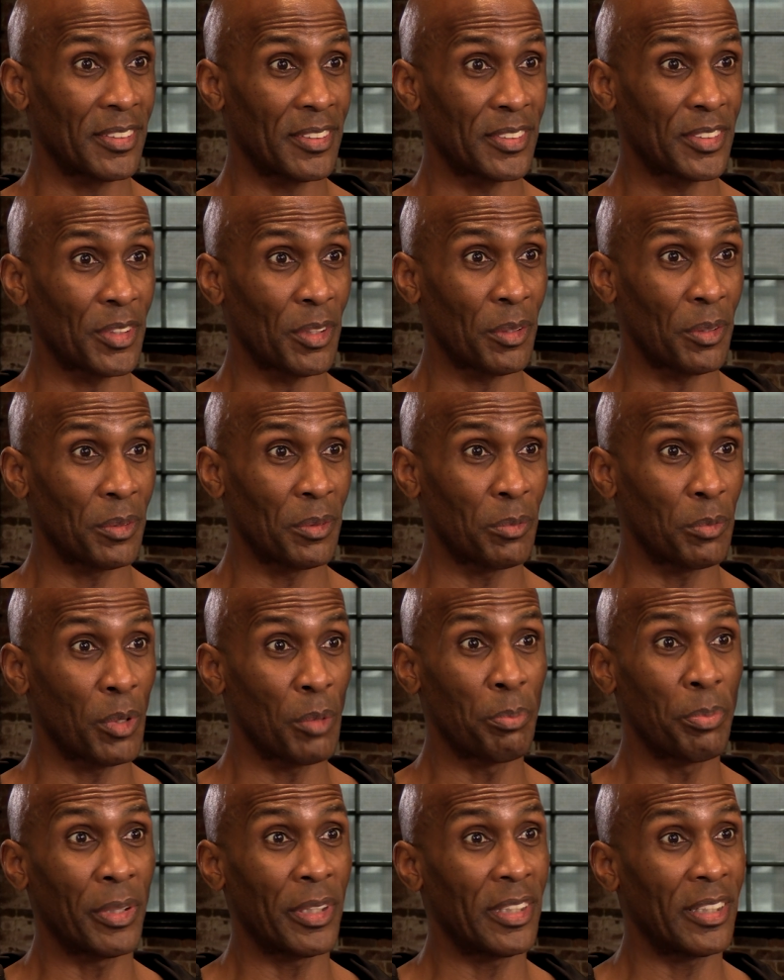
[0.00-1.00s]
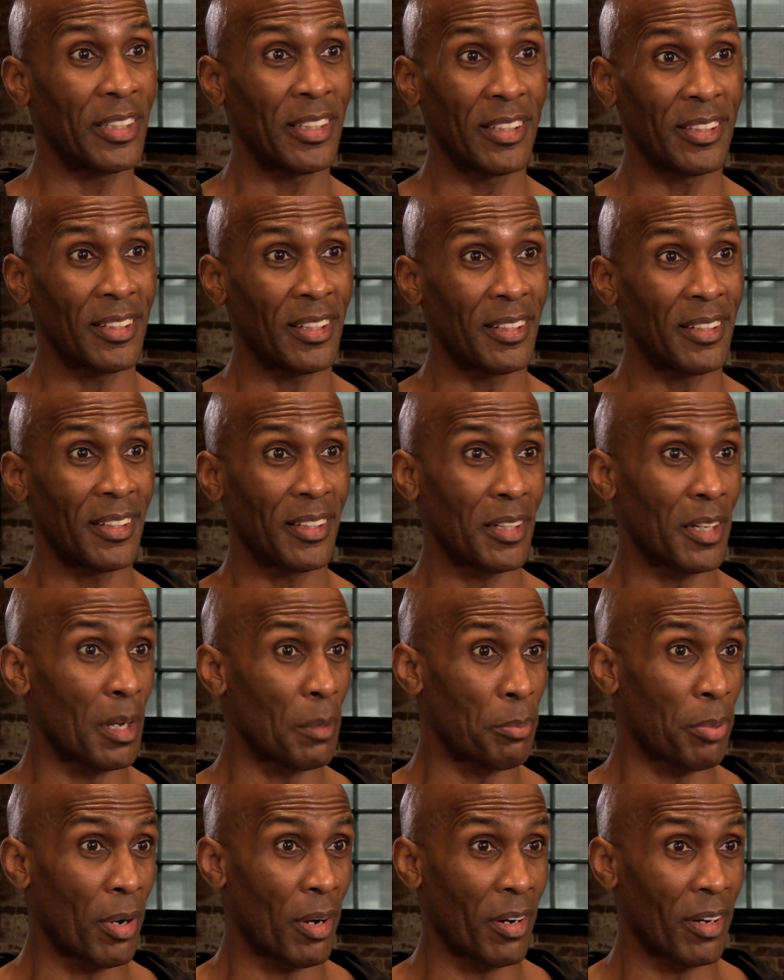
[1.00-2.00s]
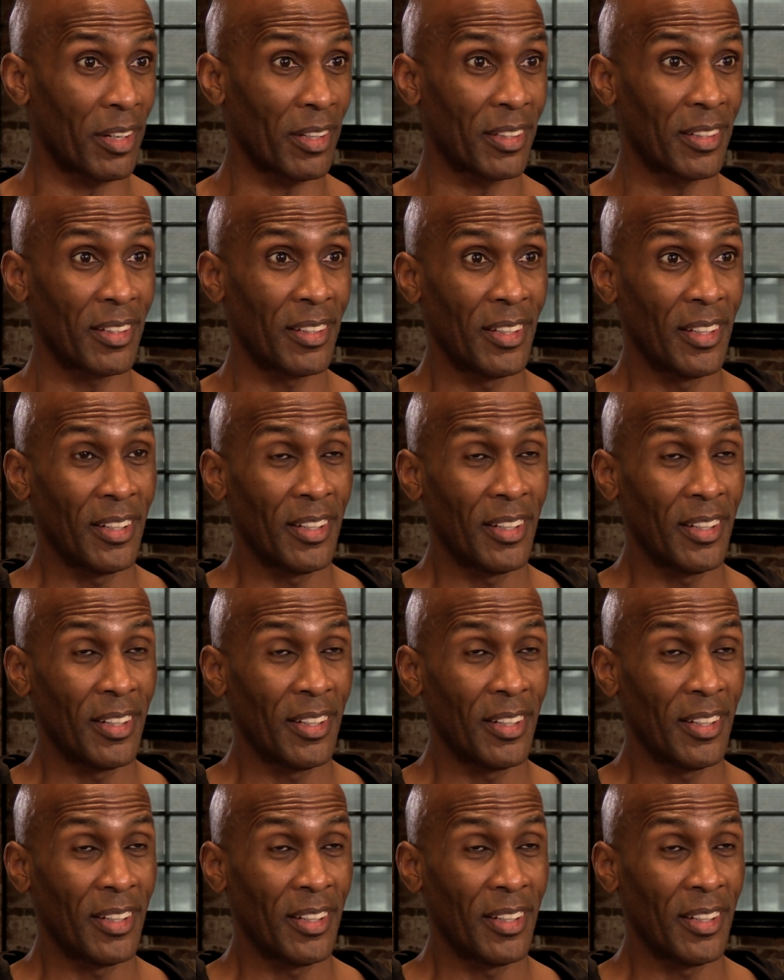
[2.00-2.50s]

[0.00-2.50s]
So we'll put it in a park.